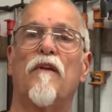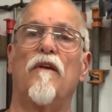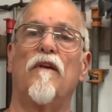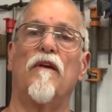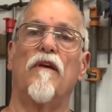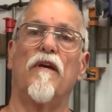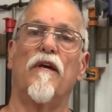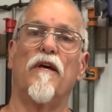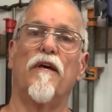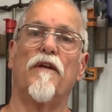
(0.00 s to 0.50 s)

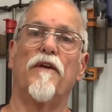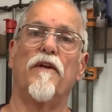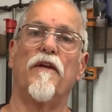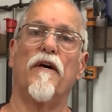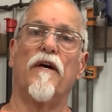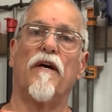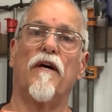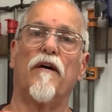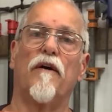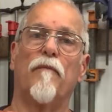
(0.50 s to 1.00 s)
And
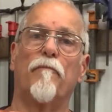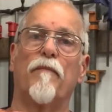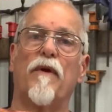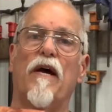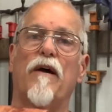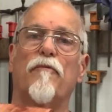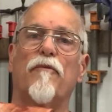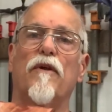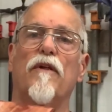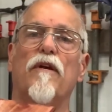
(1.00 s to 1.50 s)
I'm
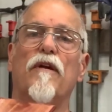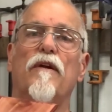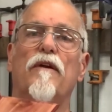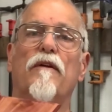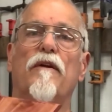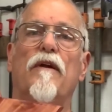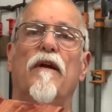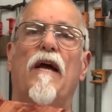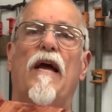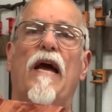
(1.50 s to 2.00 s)
not
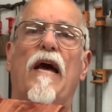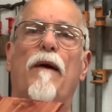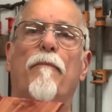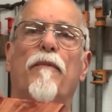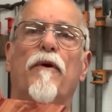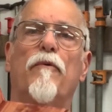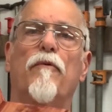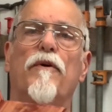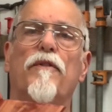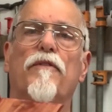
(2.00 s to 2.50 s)
really
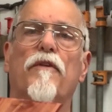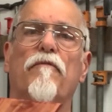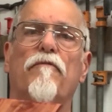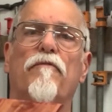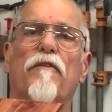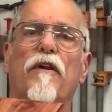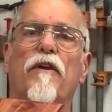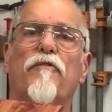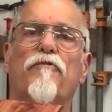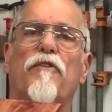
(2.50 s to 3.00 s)
happy with the
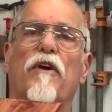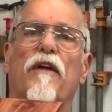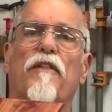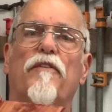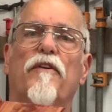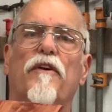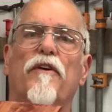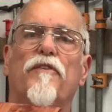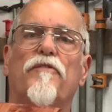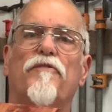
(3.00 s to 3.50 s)
finish on
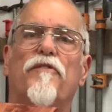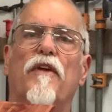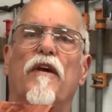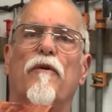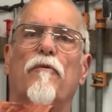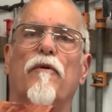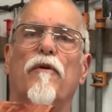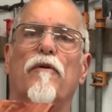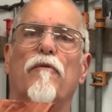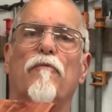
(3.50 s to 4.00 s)
this. They
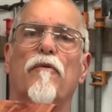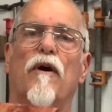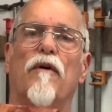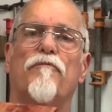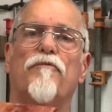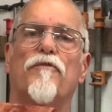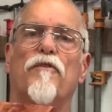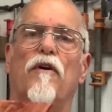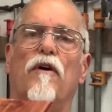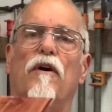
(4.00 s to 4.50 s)
were rough
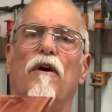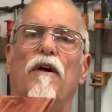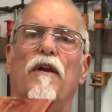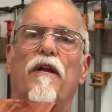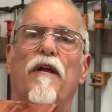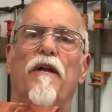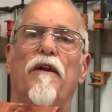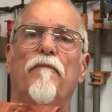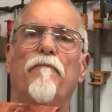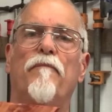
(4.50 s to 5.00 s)
sawn,
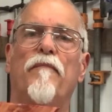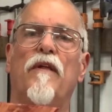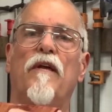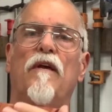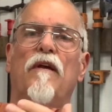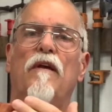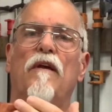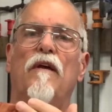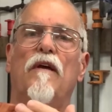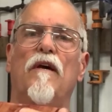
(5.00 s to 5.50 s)
and
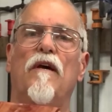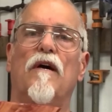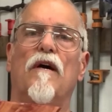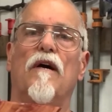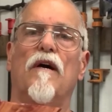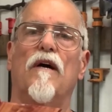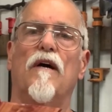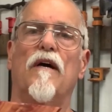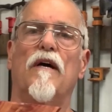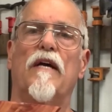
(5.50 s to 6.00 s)

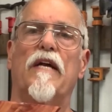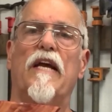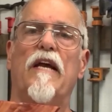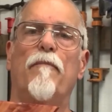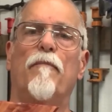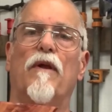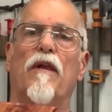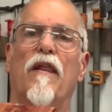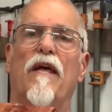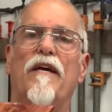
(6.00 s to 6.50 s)
I gave
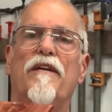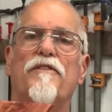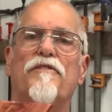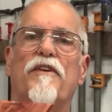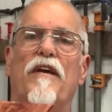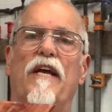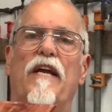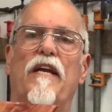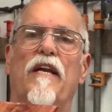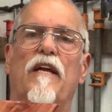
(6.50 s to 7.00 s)
them a light
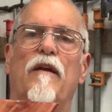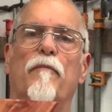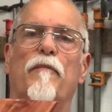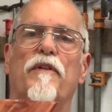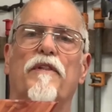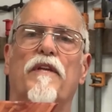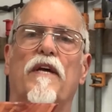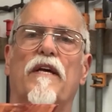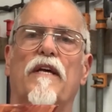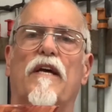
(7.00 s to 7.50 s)
sanding, but
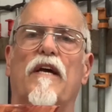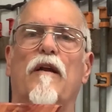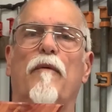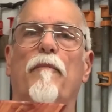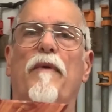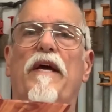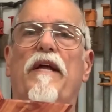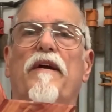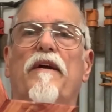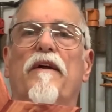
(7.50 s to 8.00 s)
that kind of
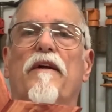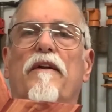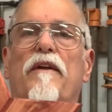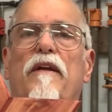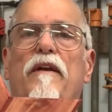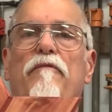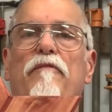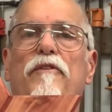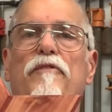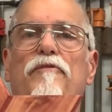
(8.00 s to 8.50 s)
made it
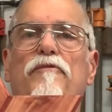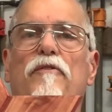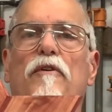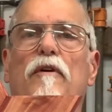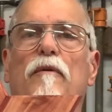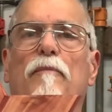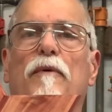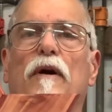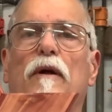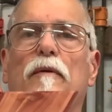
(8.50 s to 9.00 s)
uneven, so
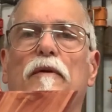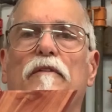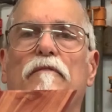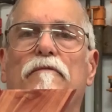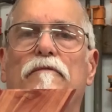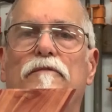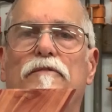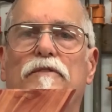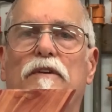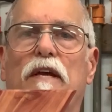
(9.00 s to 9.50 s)
I'll probably
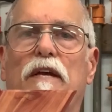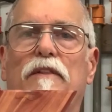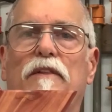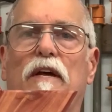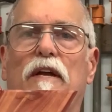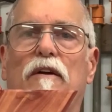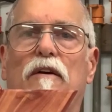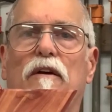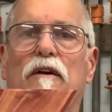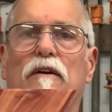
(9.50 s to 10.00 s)
sand
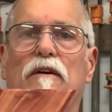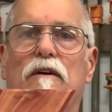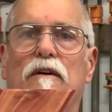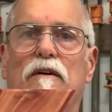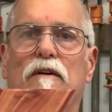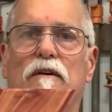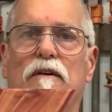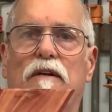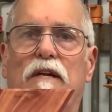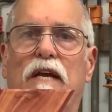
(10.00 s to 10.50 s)
that
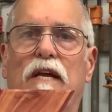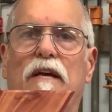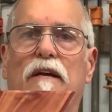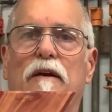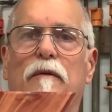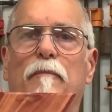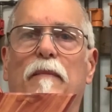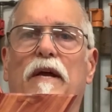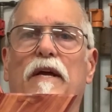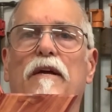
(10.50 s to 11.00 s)
again
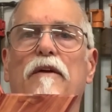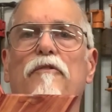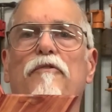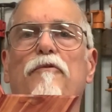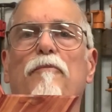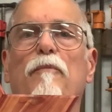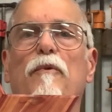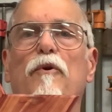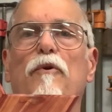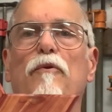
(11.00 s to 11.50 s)
and make it
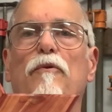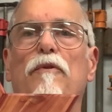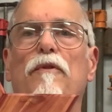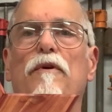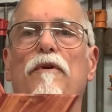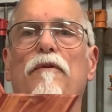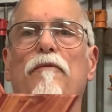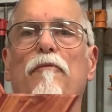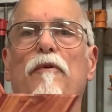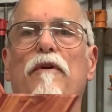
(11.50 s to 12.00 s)
smooth
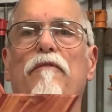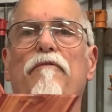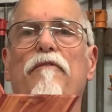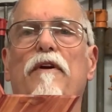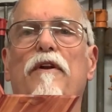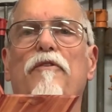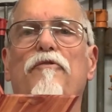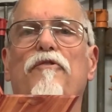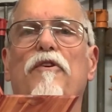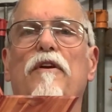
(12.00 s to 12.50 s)
and
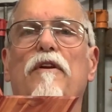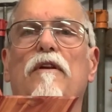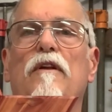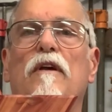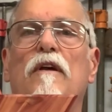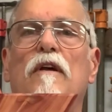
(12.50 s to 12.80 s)
refinish it.